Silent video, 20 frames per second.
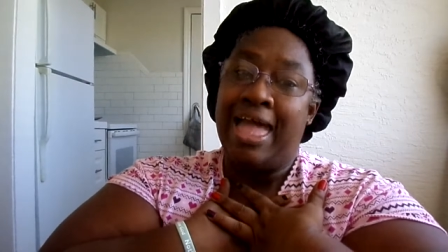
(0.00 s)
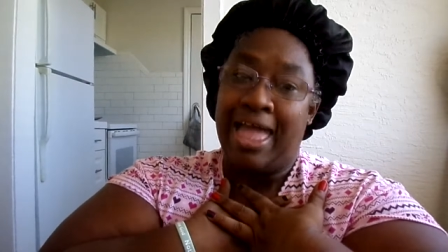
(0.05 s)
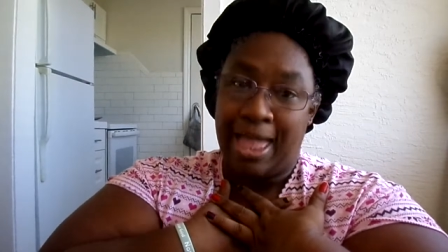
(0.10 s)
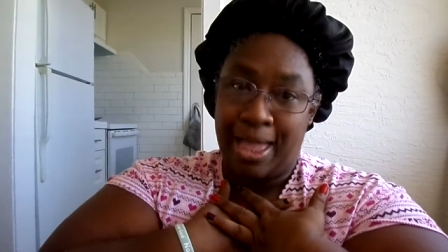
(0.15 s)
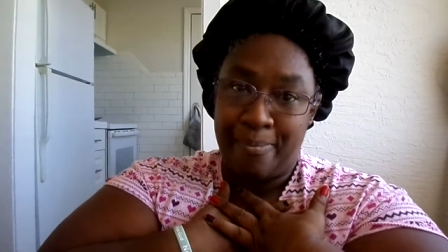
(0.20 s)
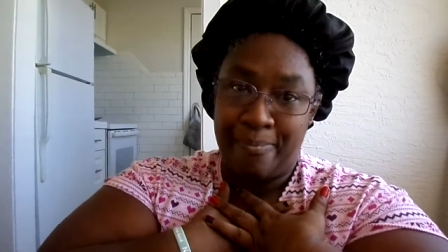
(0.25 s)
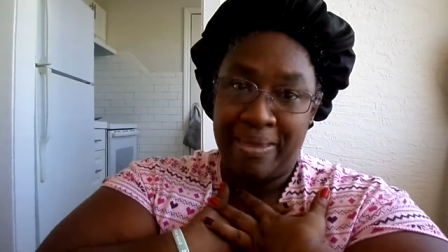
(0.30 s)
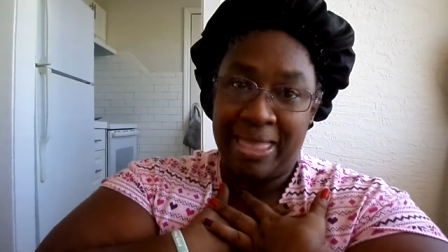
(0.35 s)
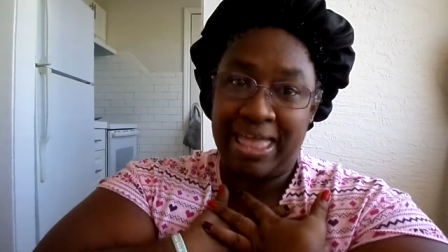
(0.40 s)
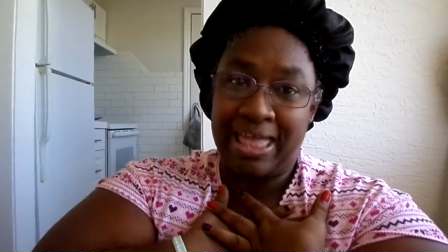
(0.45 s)

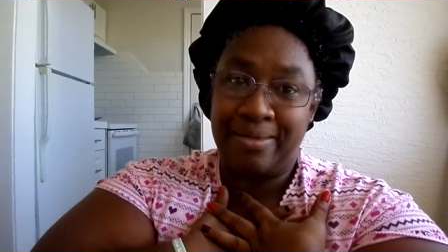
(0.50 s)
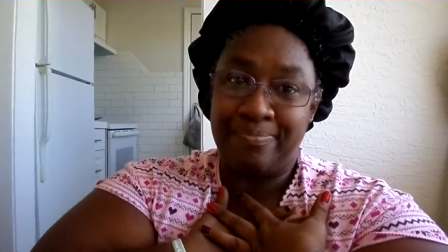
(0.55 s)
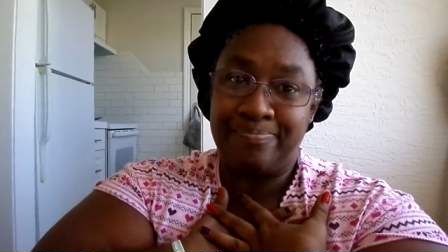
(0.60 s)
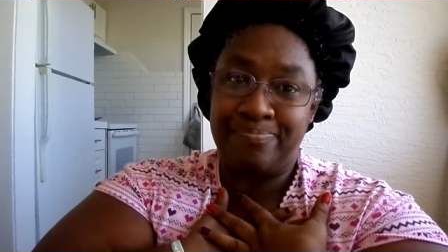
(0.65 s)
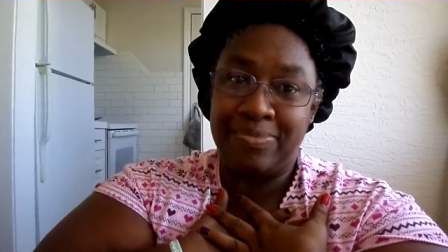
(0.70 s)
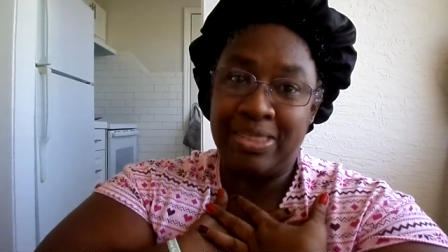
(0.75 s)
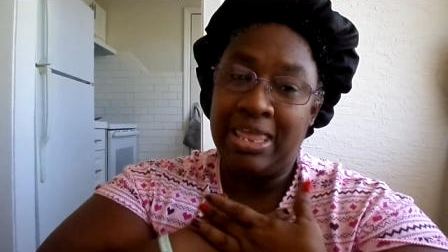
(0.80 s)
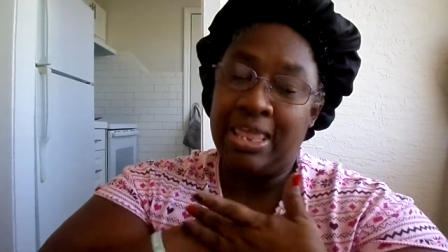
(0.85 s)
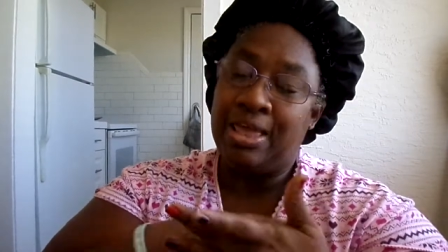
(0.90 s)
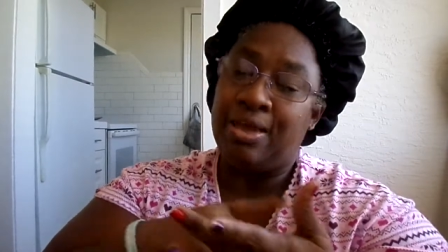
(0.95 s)
Amen.
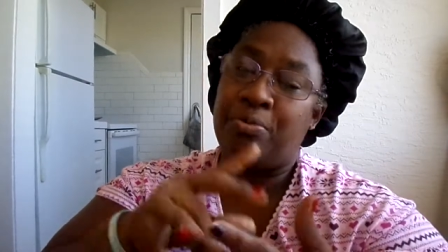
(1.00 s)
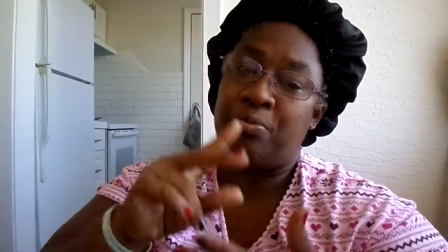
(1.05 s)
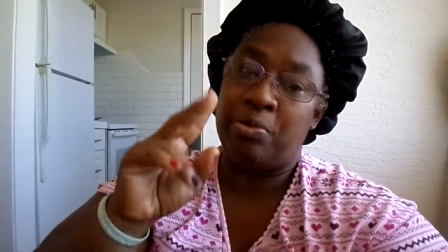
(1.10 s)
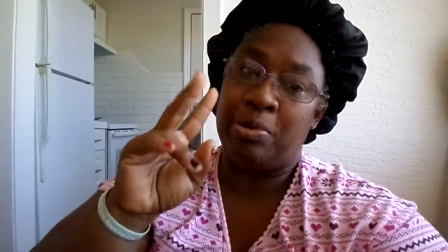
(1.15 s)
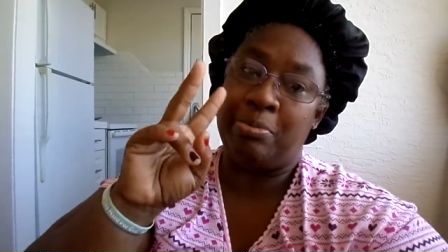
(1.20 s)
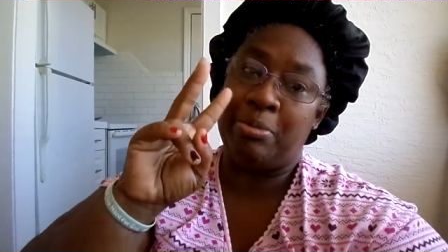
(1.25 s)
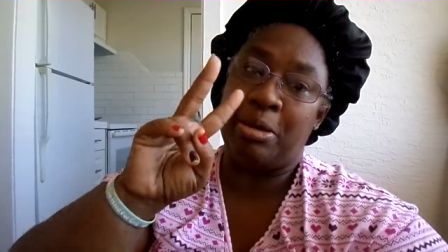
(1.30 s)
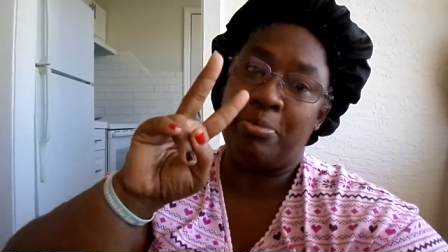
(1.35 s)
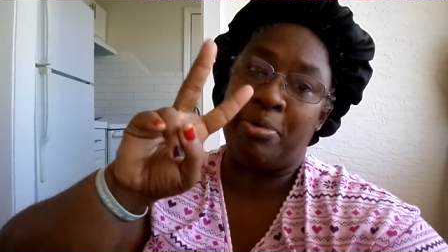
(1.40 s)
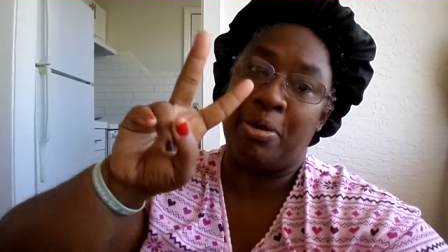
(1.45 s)
Amen.
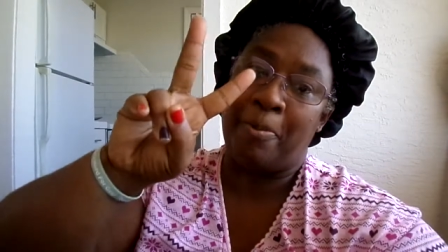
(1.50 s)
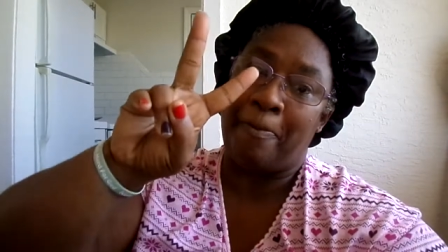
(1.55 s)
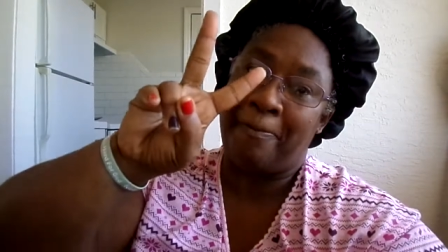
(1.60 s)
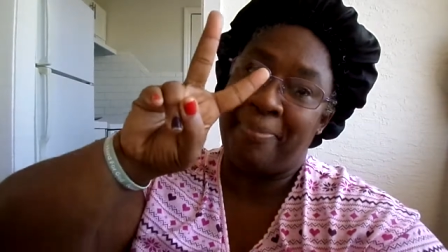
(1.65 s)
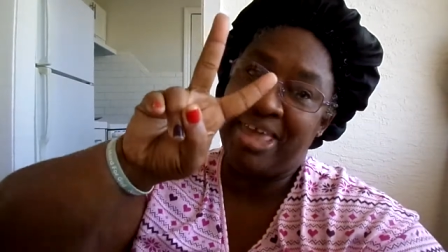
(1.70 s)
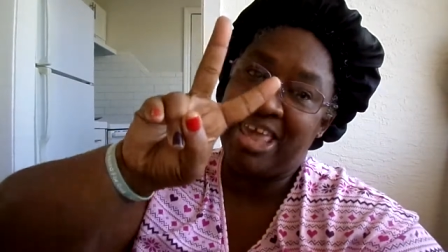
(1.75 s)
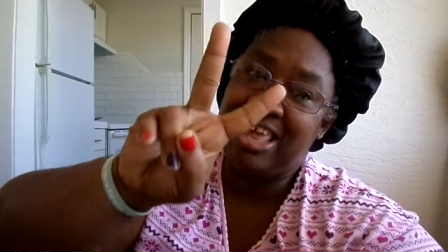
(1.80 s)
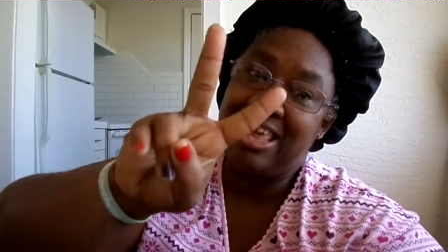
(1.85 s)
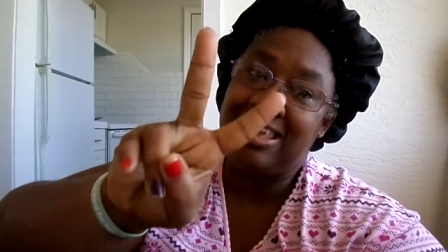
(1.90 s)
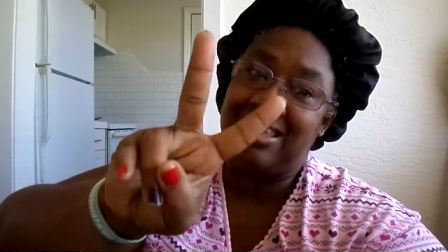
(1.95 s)
Remember,
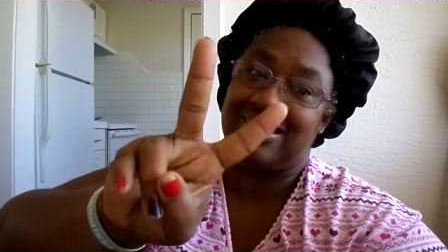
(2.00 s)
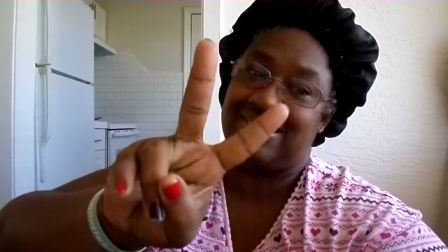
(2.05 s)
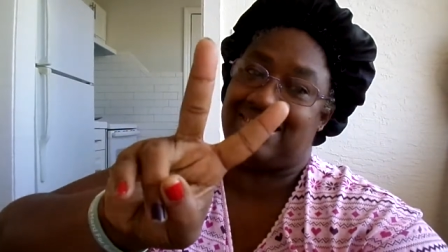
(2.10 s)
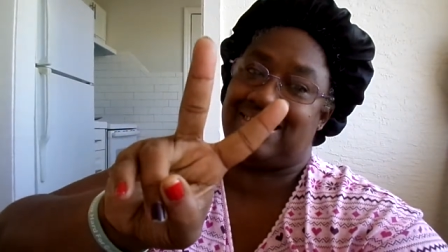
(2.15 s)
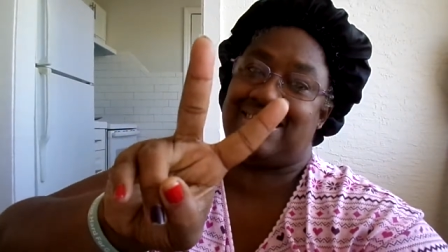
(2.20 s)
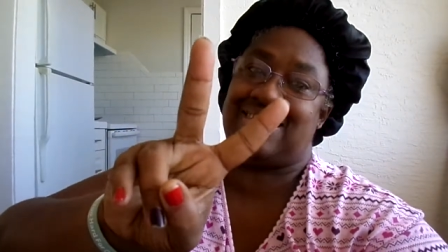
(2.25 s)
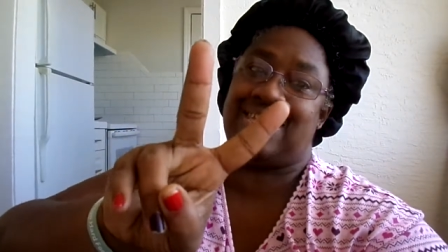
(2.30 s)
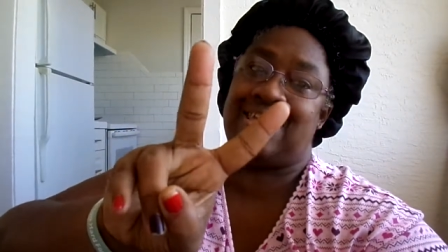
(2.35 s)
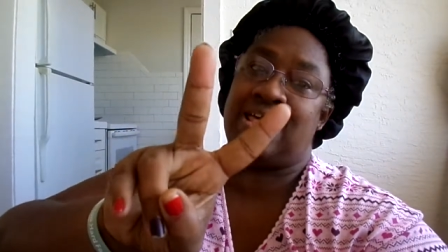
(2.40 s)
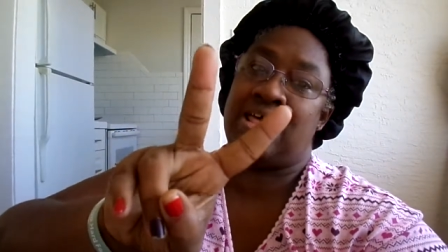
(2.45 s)

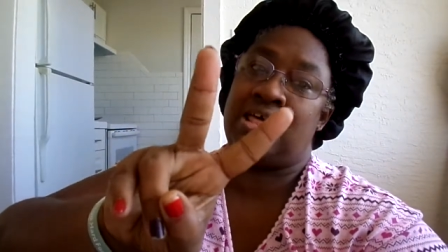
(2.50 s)
peace,